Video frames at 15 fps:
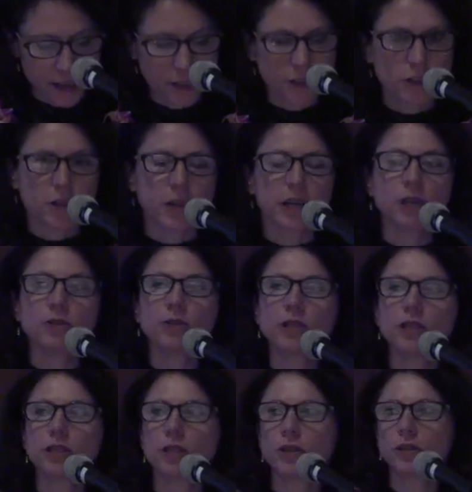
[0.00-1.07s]
to
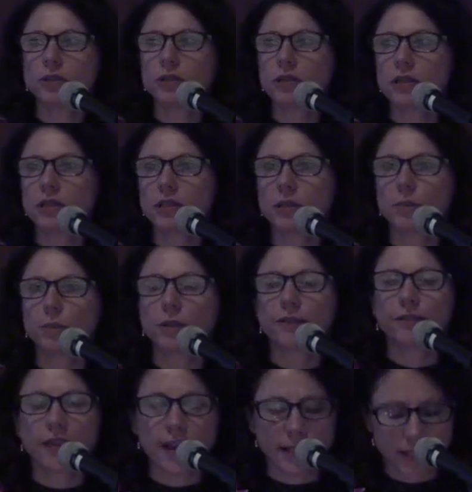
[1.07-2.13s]
introduce
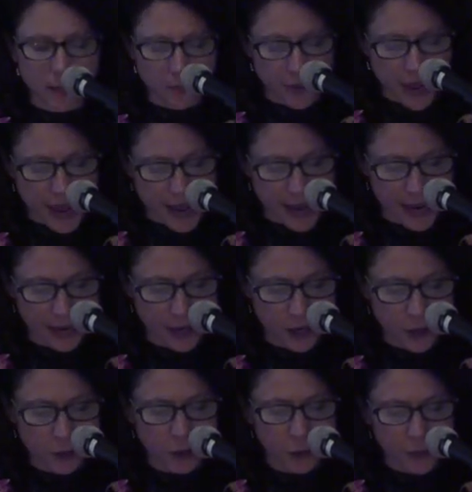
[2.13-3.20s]
Professor Bay,
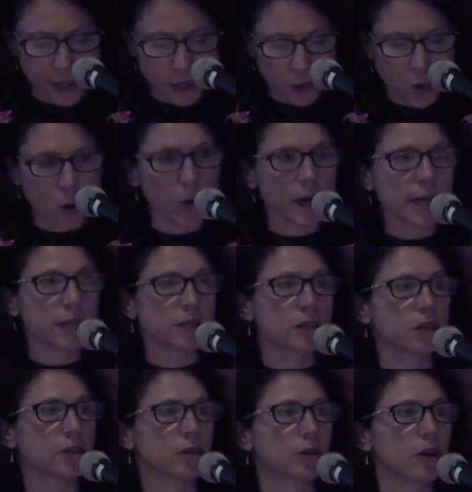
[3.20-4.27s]
who will be talking to
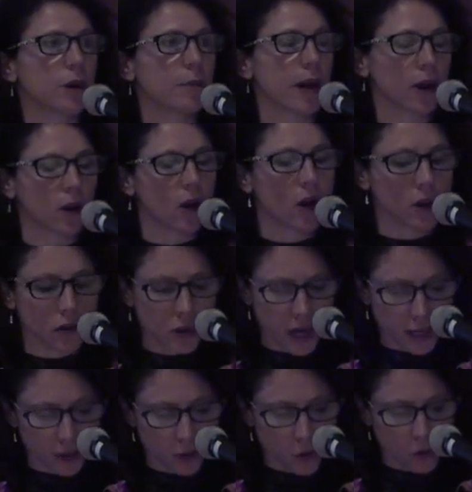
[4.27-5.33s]
you about
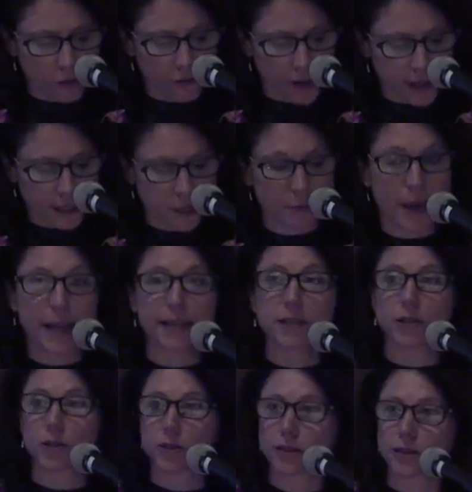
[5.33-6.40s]
contract law
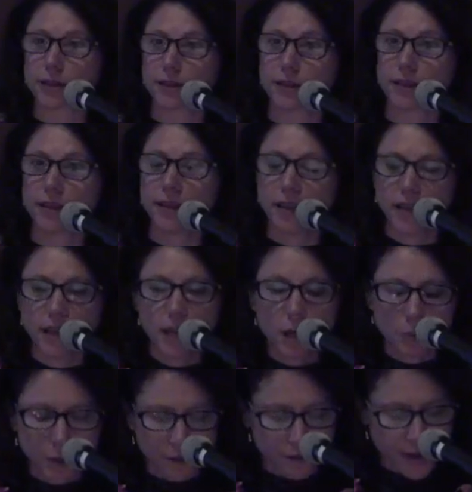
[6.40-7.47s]
fundamentals.
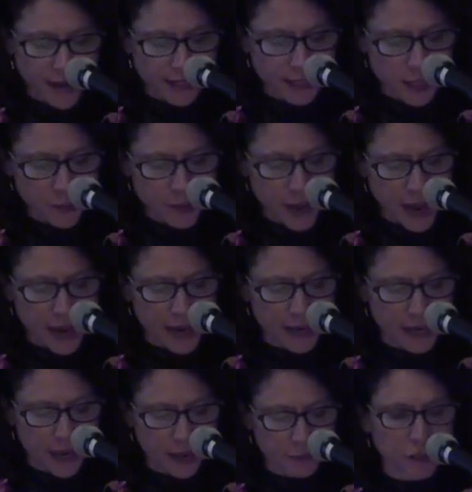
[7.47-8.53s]
Professor Bay
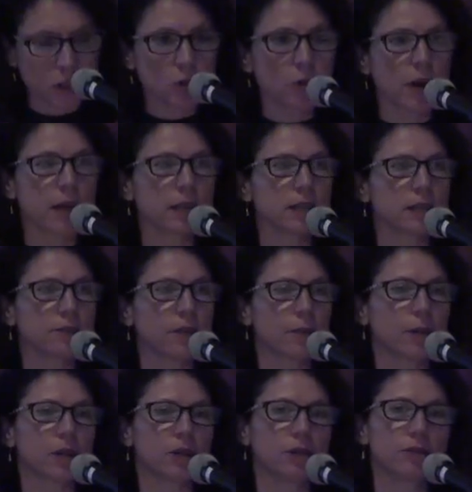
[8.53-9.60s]
comes to us from
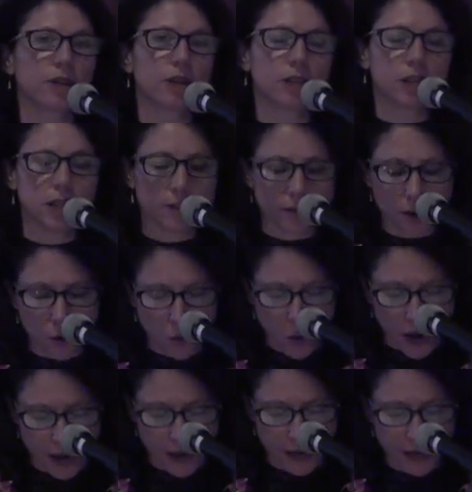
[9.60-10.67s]
the University of
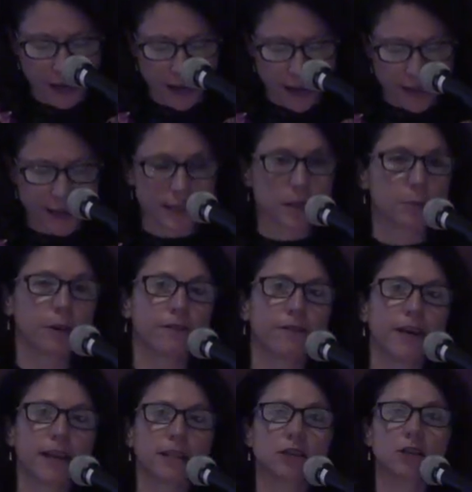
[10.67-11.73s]
Hawaii and is a
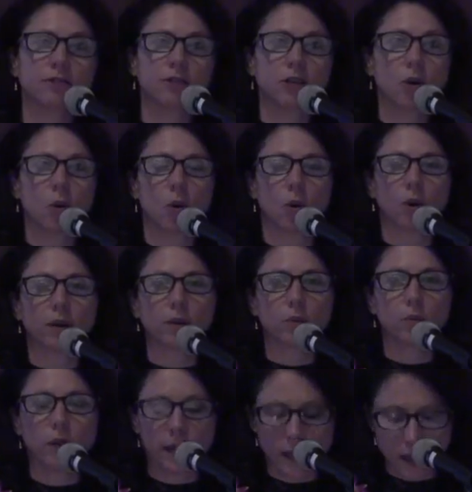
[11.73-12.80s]
professor of law at the
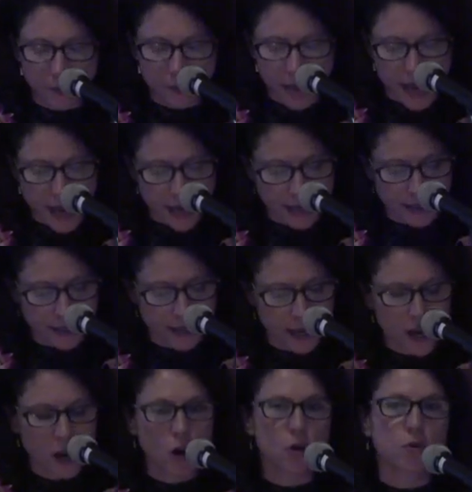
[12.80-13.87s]
William S.
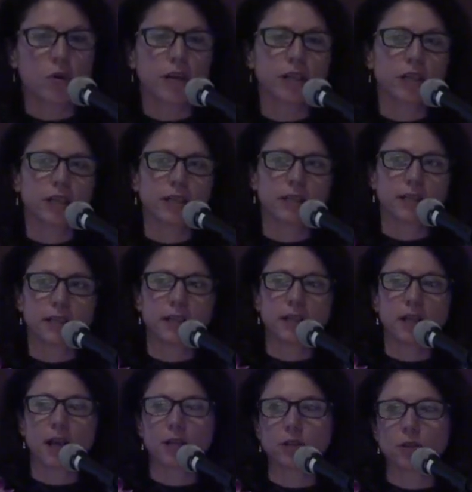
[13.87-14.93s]

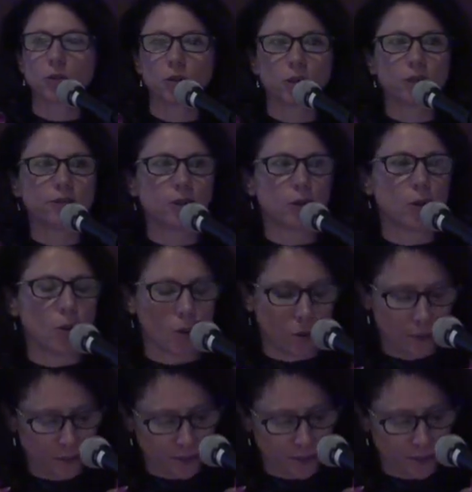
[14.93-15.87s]
Richardson School of Law.